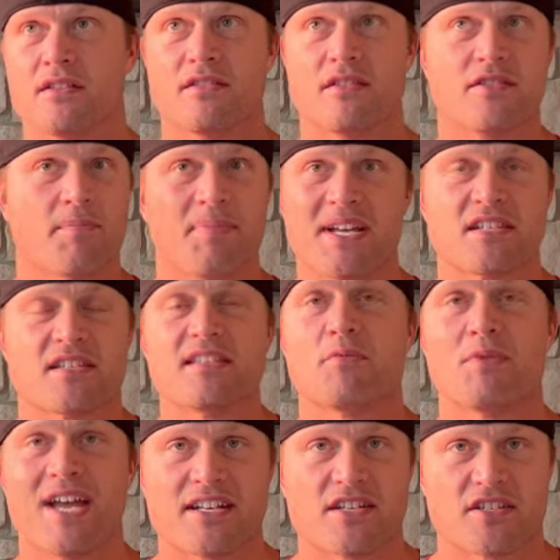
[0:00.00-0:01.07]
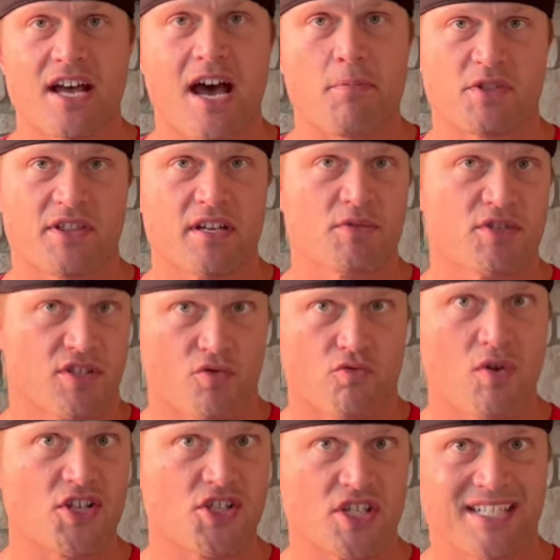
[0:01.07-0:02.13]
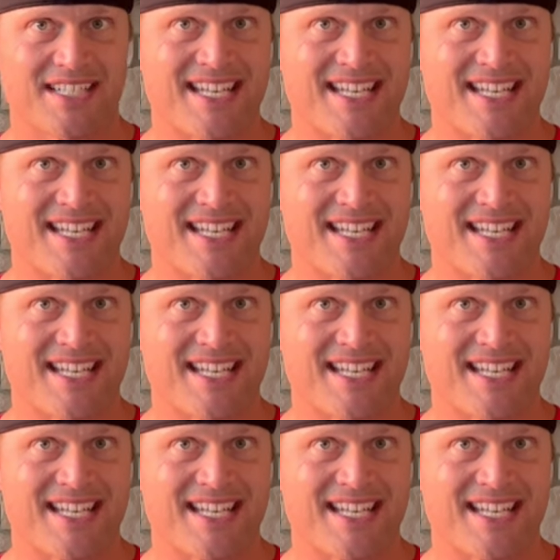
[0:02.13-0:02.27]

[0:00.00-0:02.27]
The biggest thing we had to stop with them was their rushing